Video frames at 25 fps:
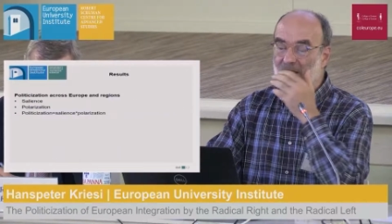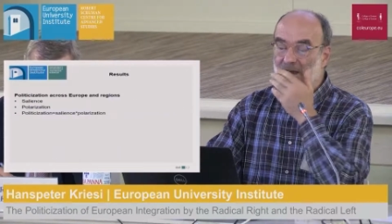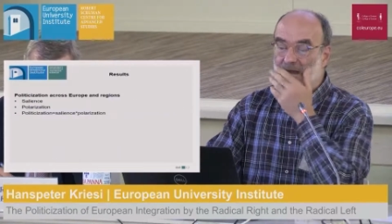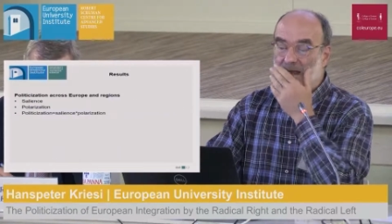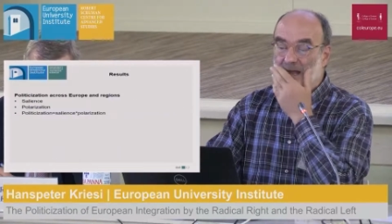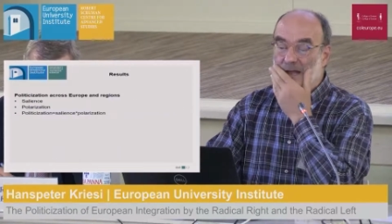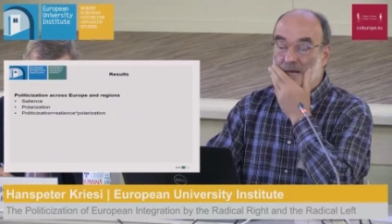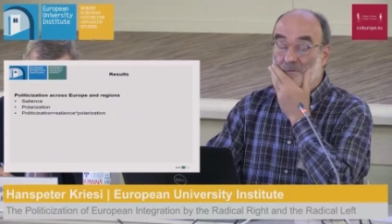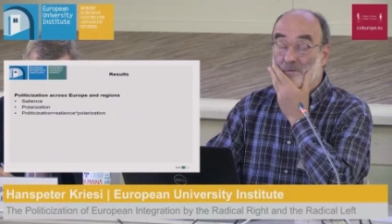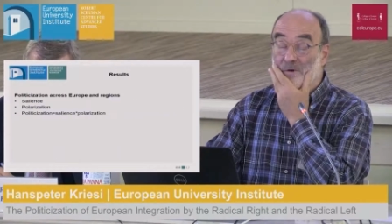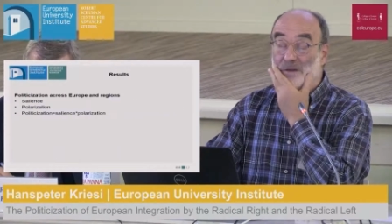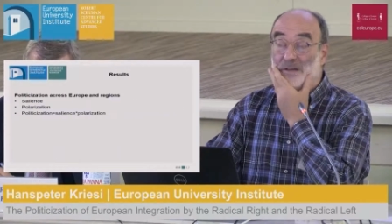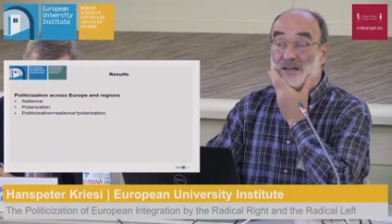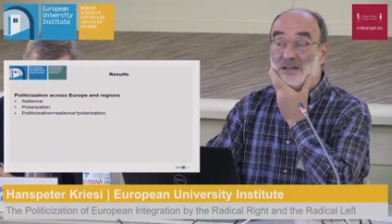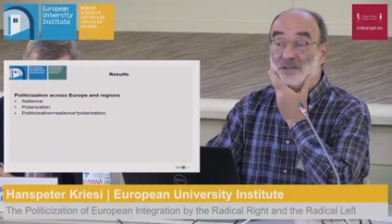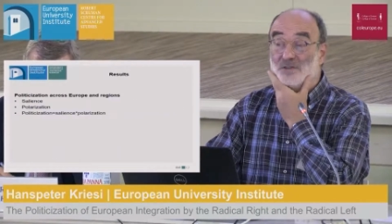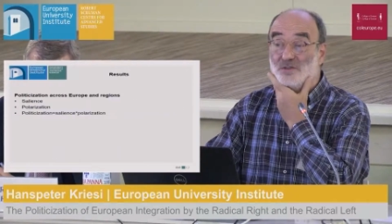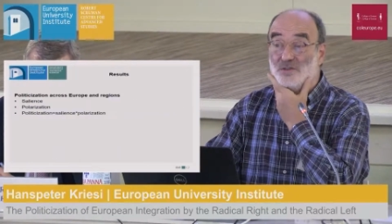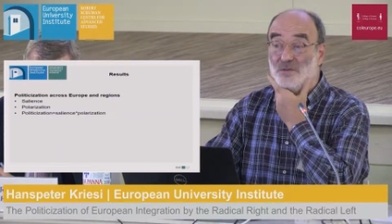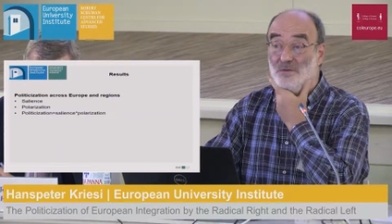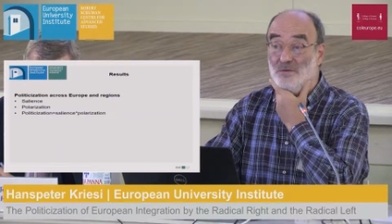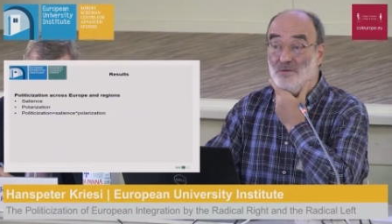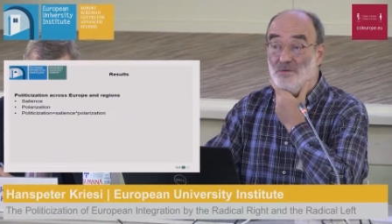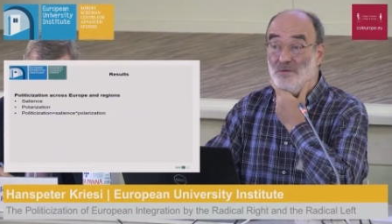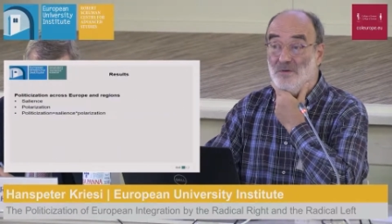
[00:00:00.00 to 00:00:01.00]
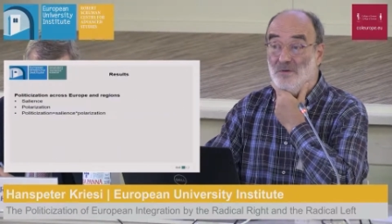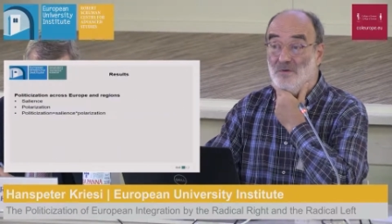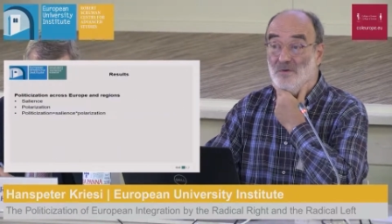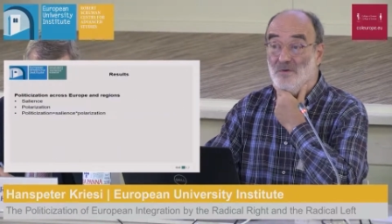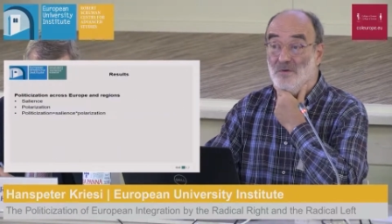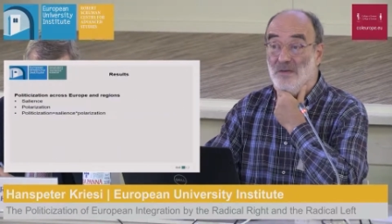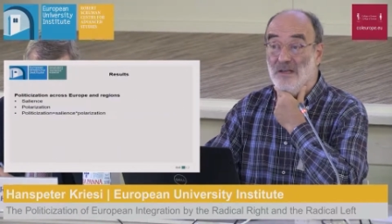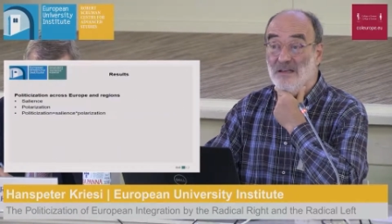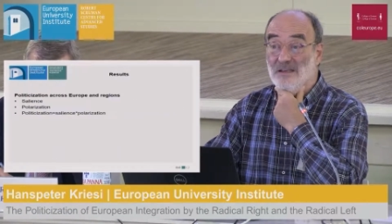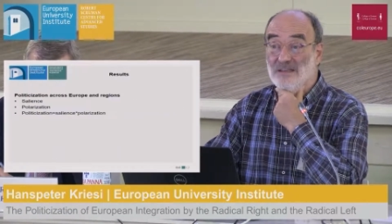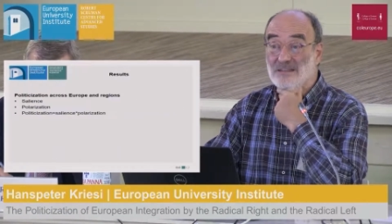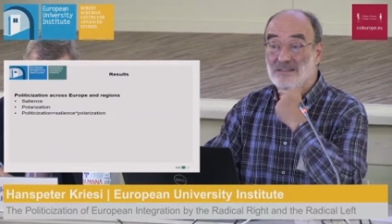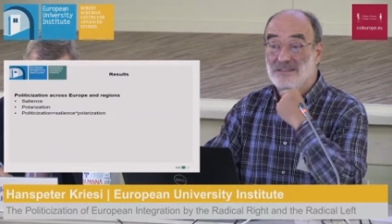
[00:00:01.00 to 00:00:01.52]
And what I show you
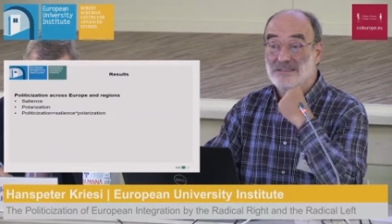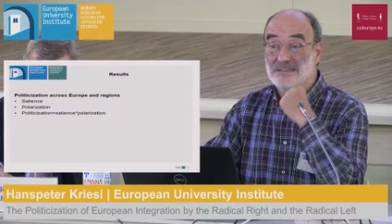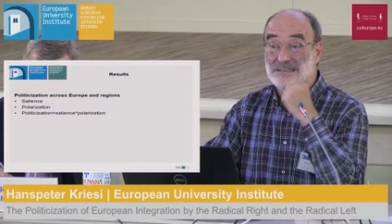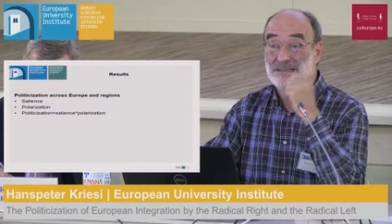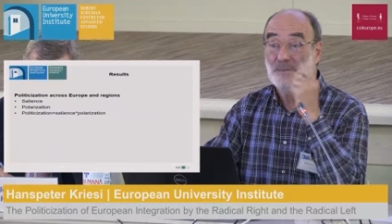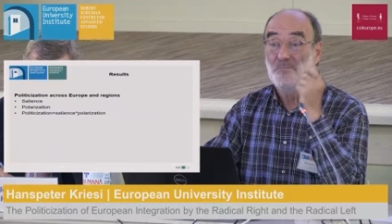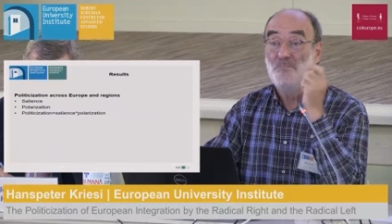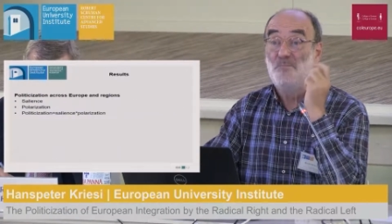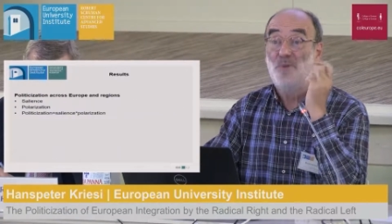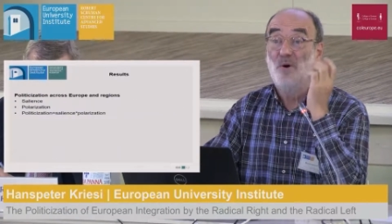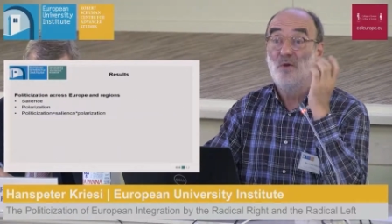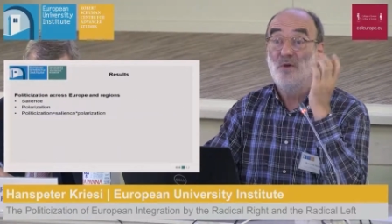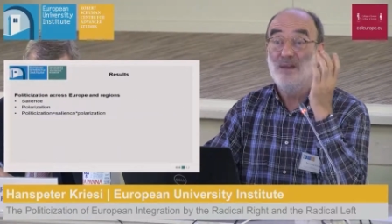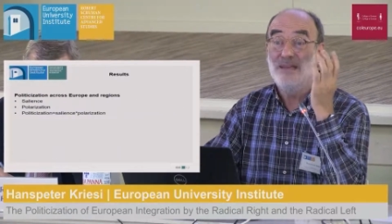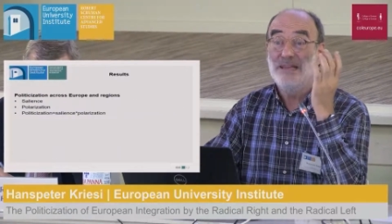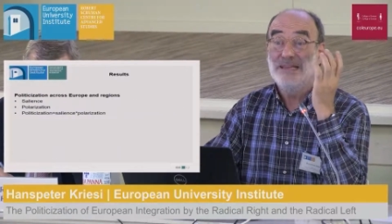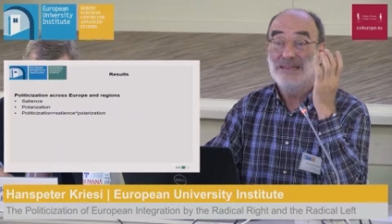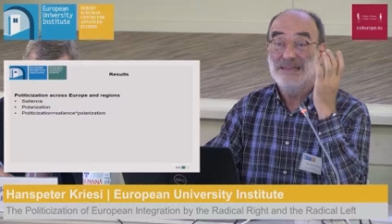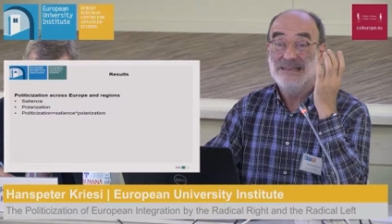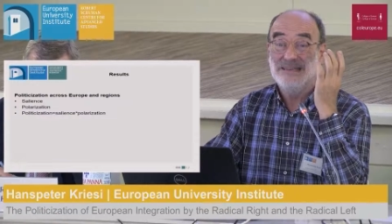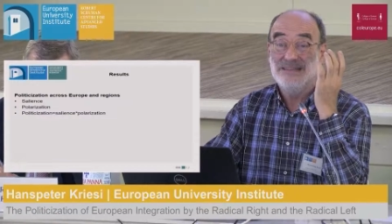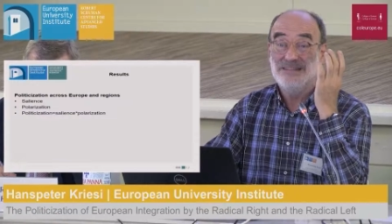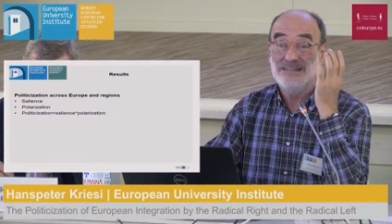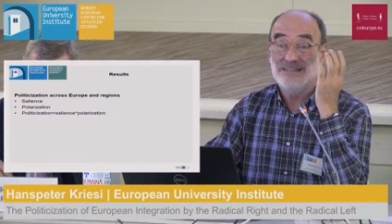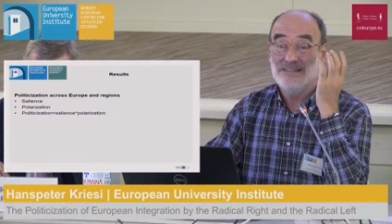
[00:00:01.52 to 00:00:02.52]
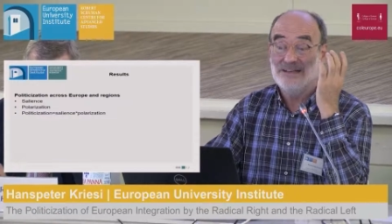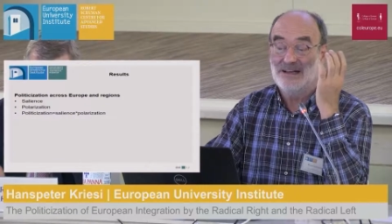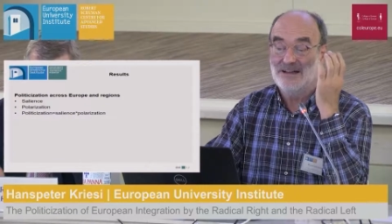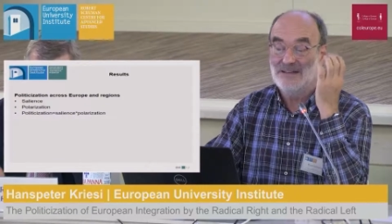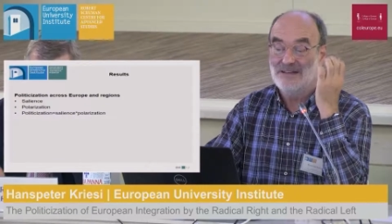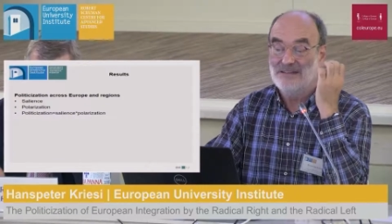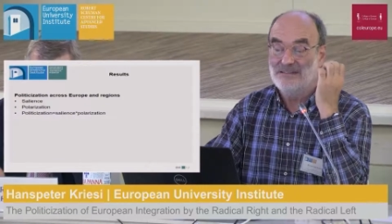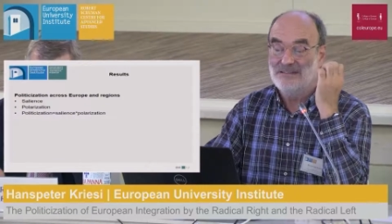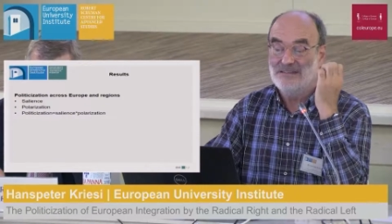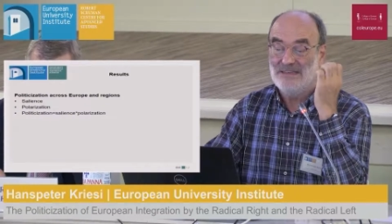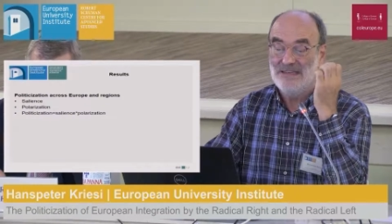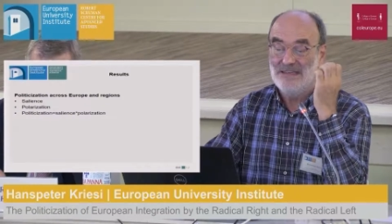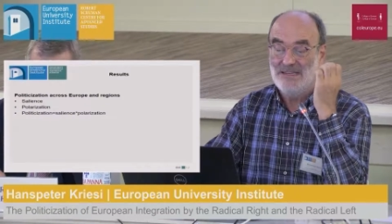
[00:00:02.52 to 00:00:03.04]
is the
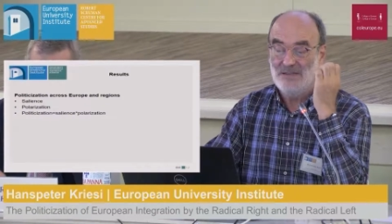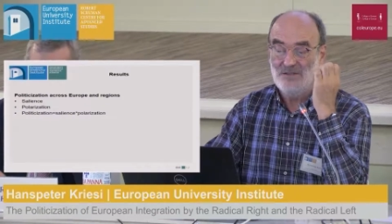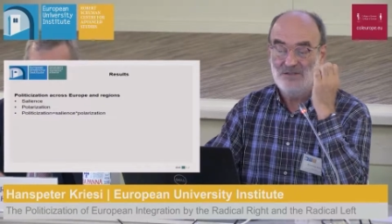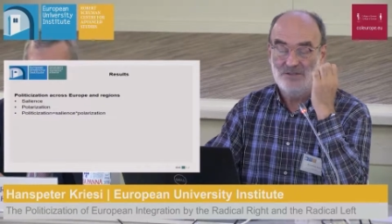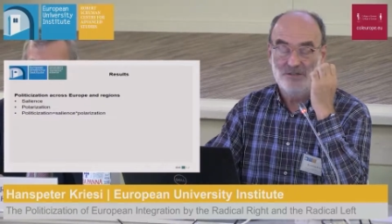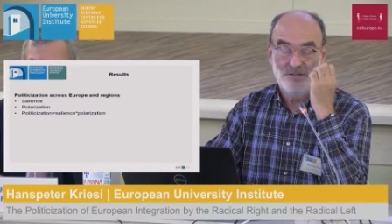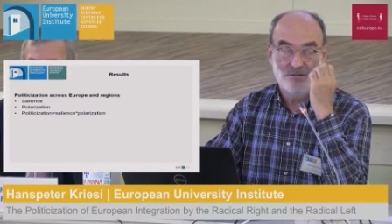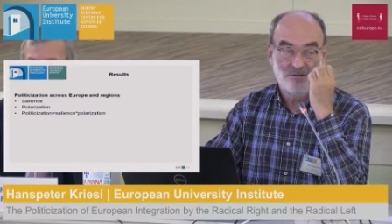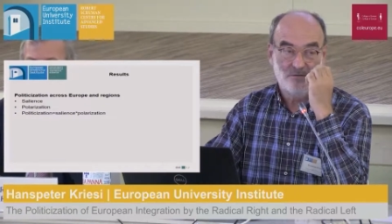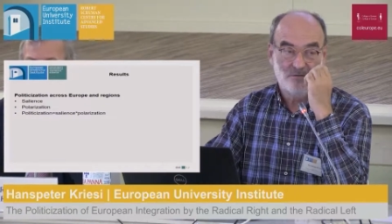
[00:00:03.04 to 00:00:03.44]
politicization